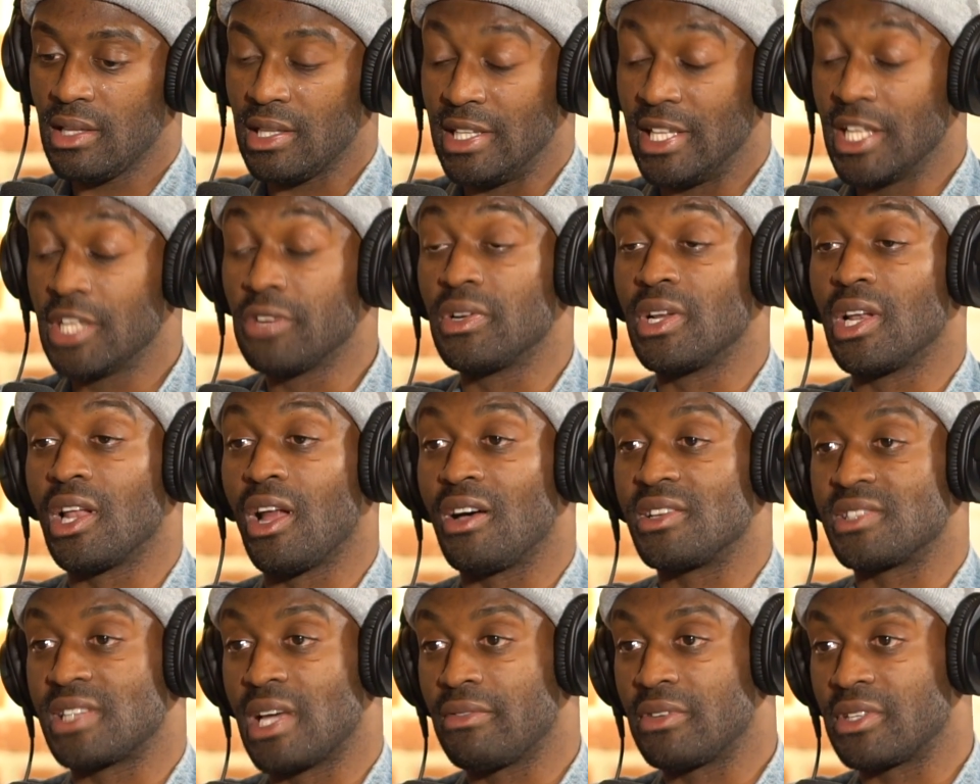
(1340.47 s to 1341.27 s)
Literally
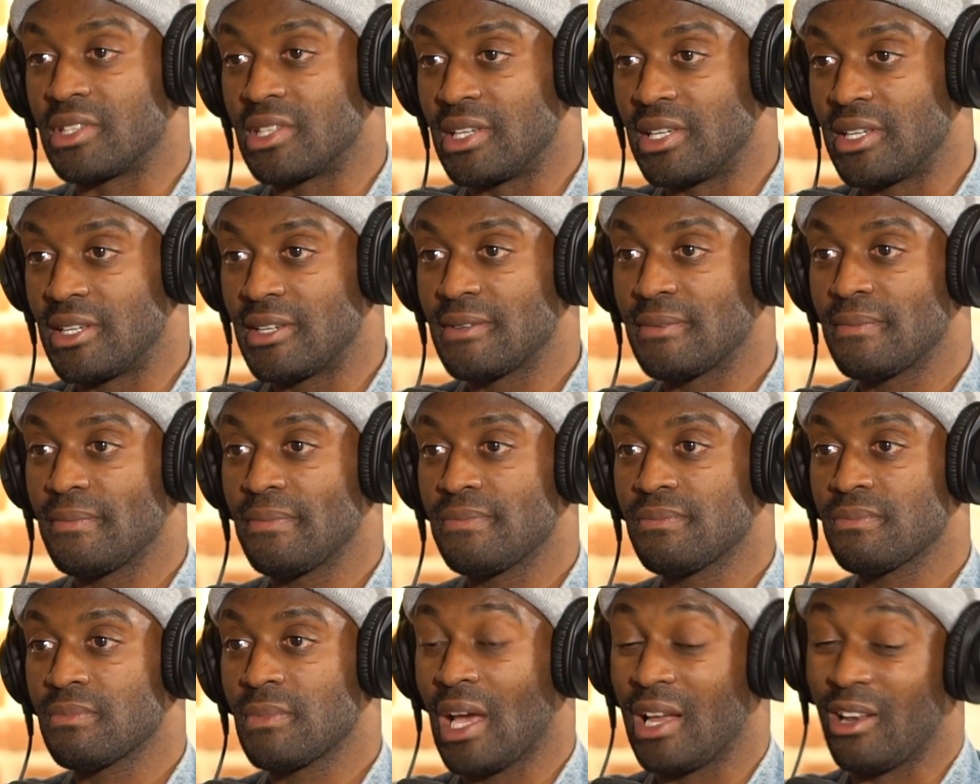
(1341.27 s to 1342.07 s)
lost everything.
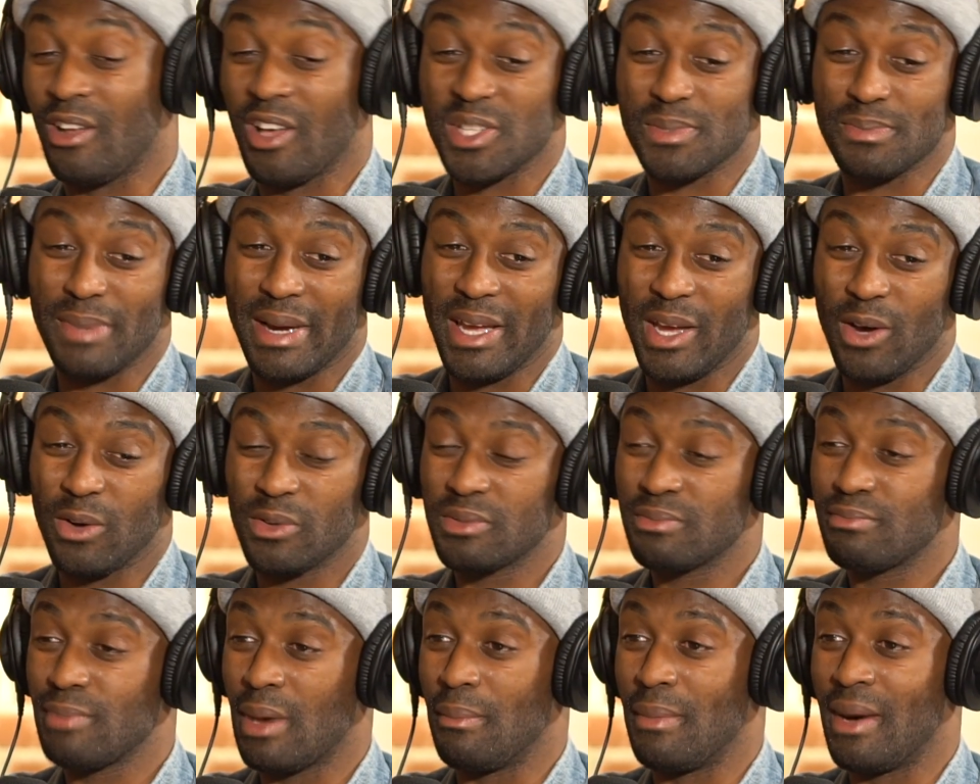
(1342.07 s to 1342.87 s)
I lost my
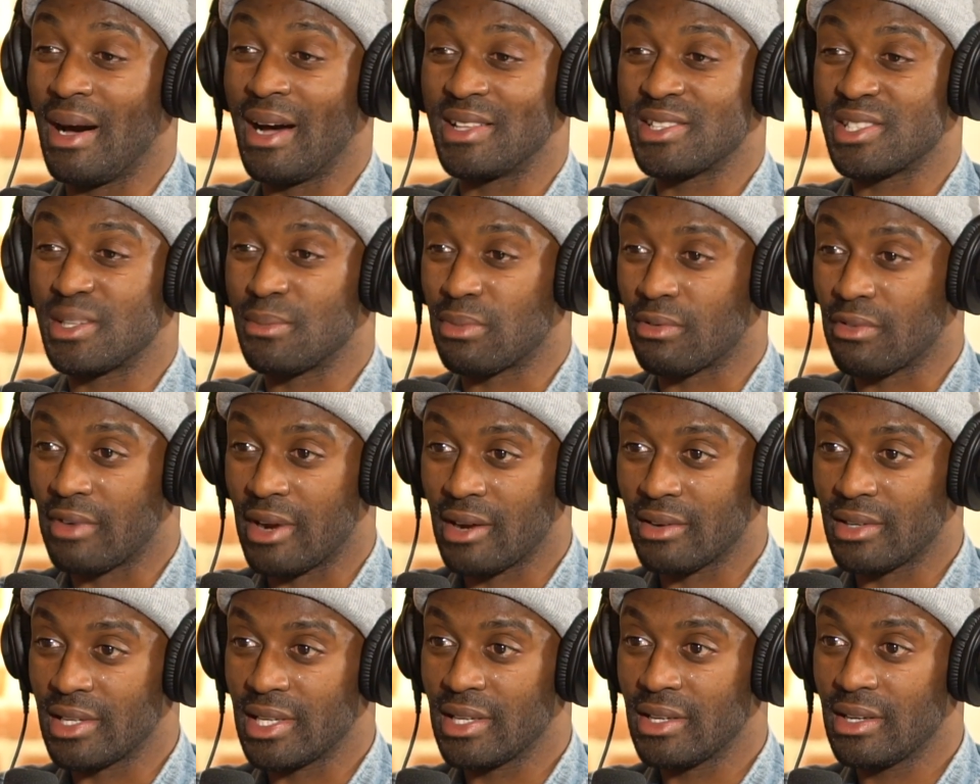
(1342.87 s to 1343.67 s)
health, my mind
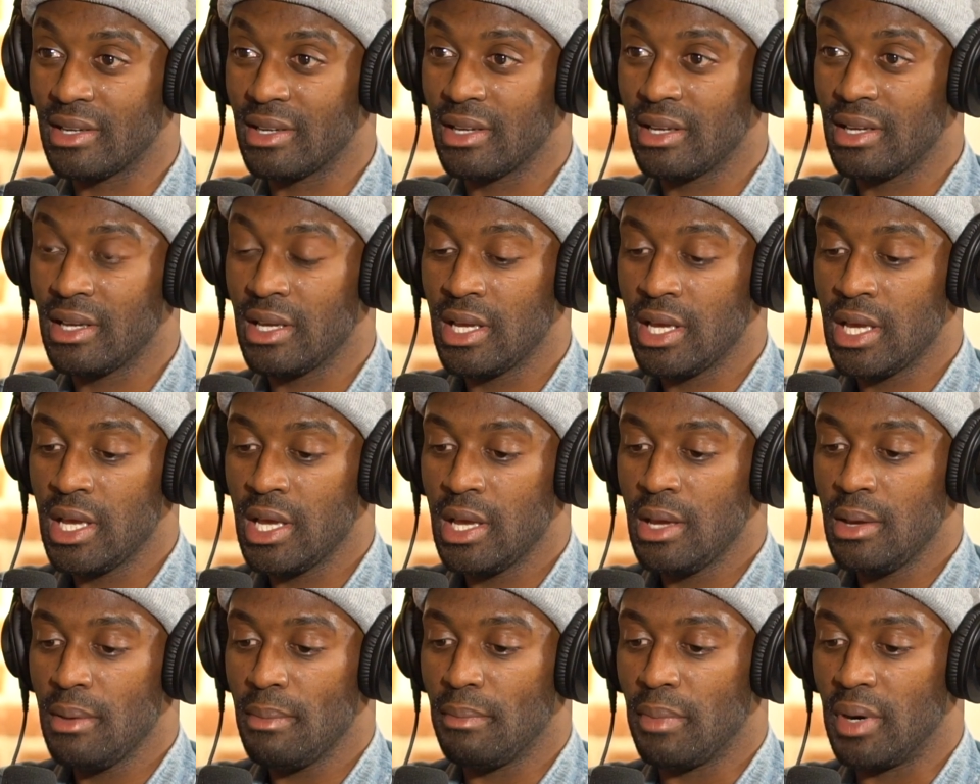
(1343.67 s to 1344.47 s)
temporarily.
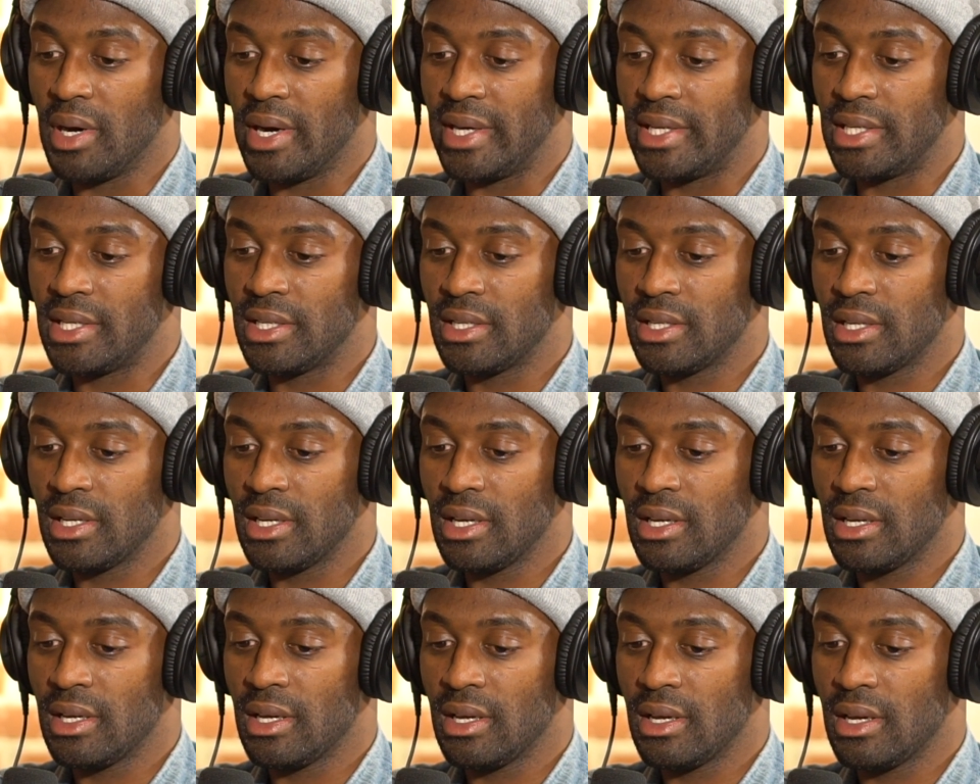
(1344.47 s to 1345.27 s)
But
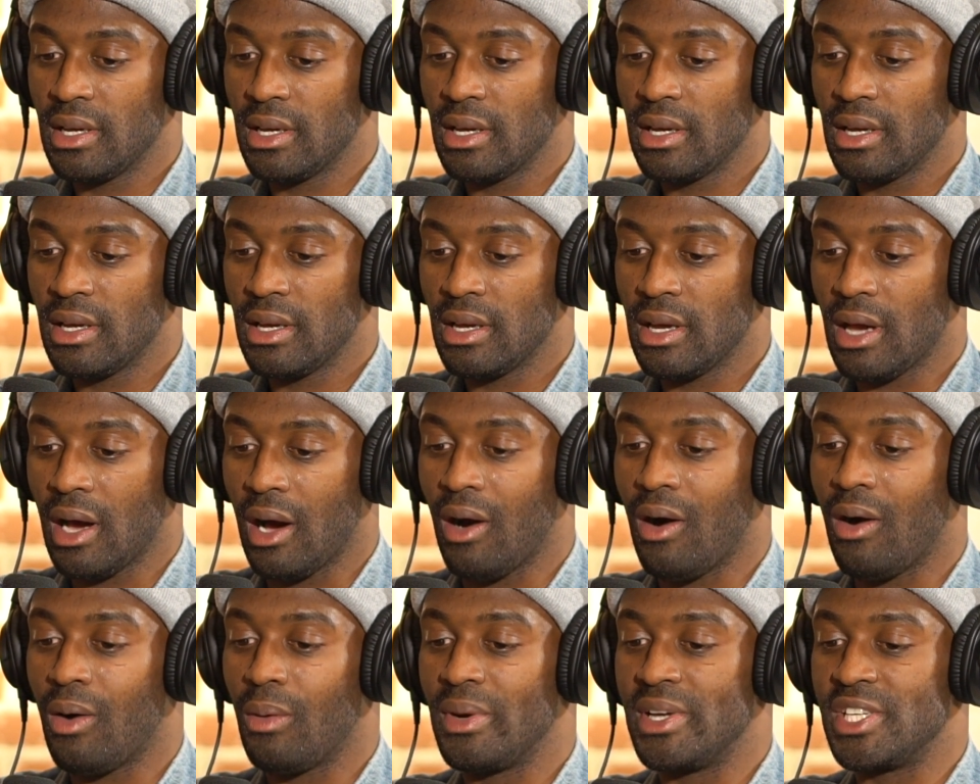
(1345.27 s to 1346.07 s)
I
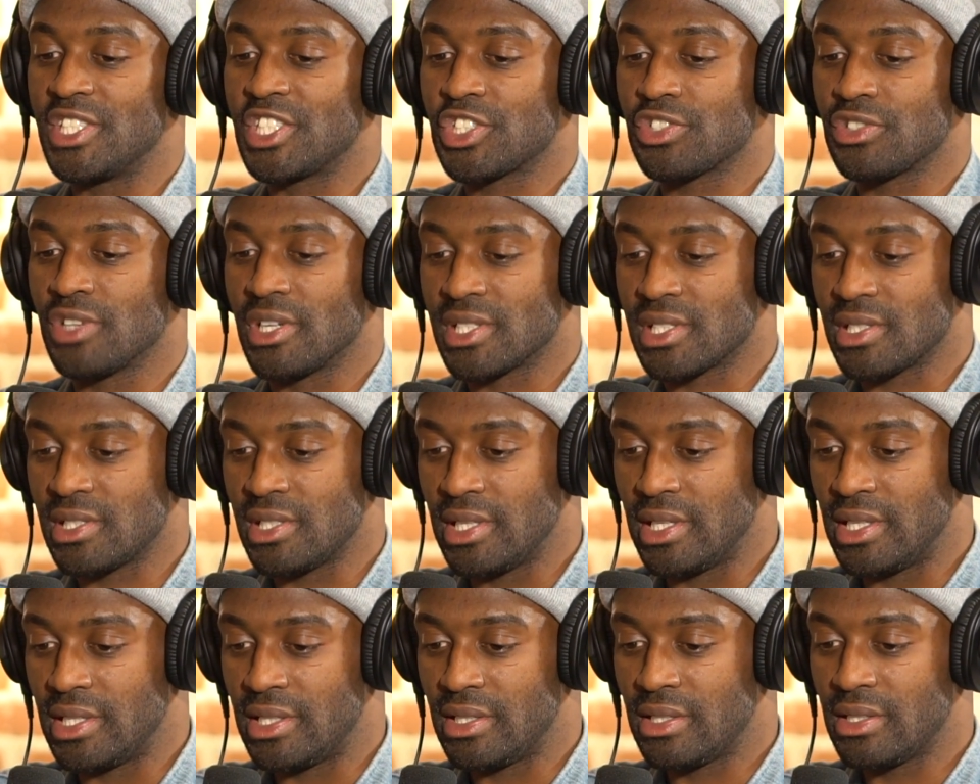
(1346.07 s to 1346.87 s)
always
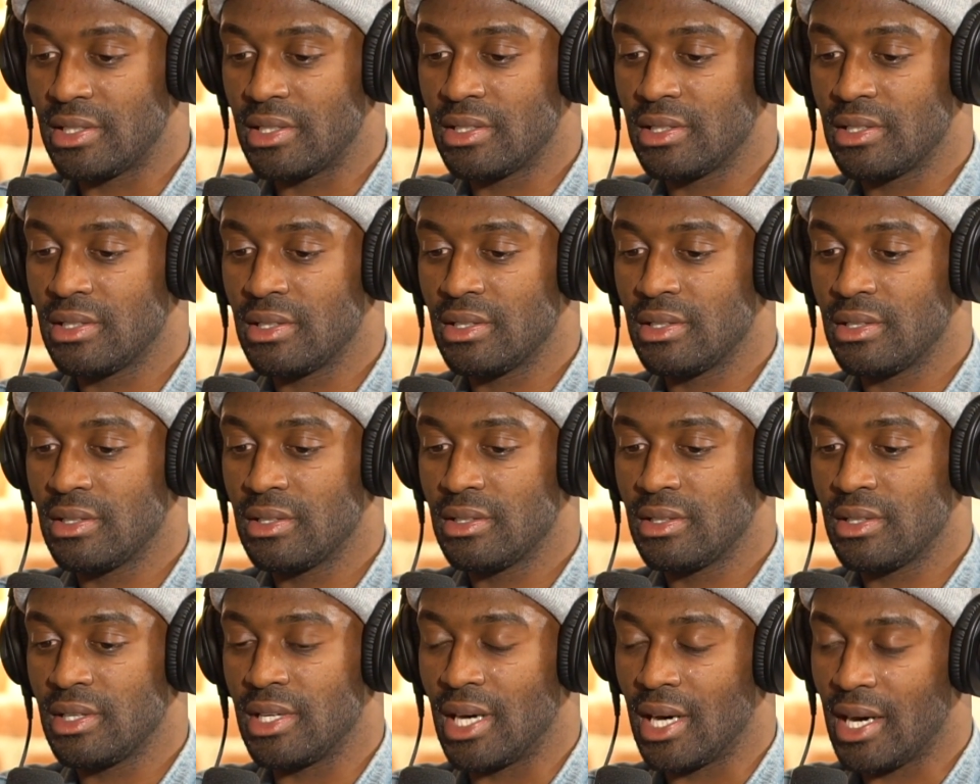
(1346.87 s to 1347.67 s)
trusted
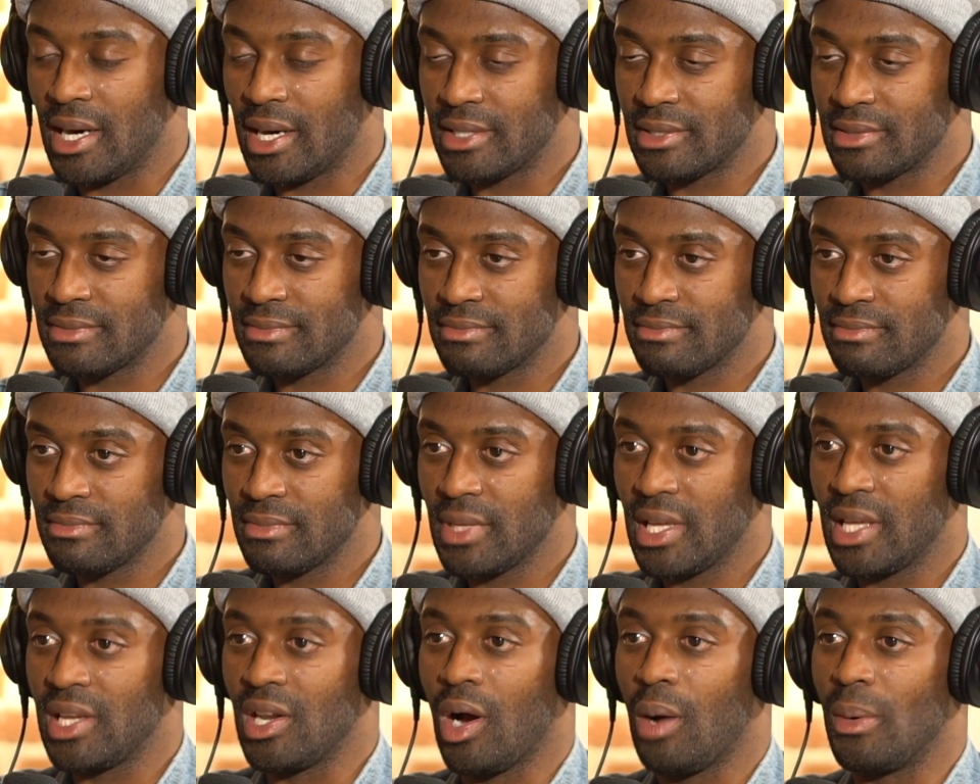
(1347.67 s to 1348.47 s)
God,
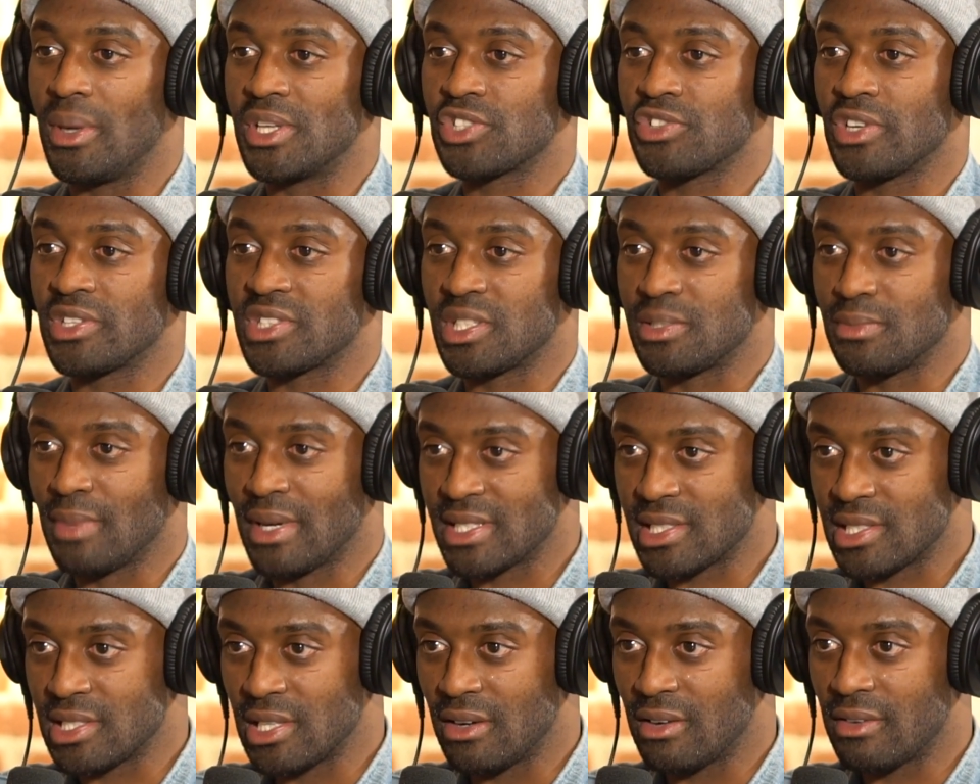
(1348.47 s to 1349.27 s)
and I always trusted
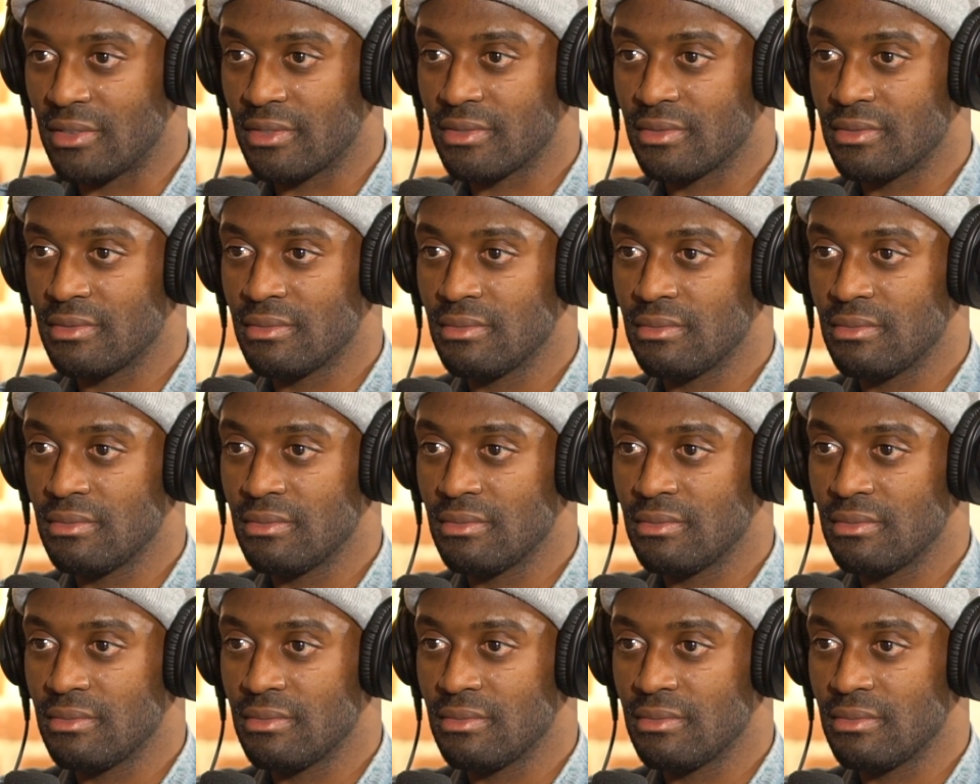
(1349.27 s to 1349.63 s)
myself.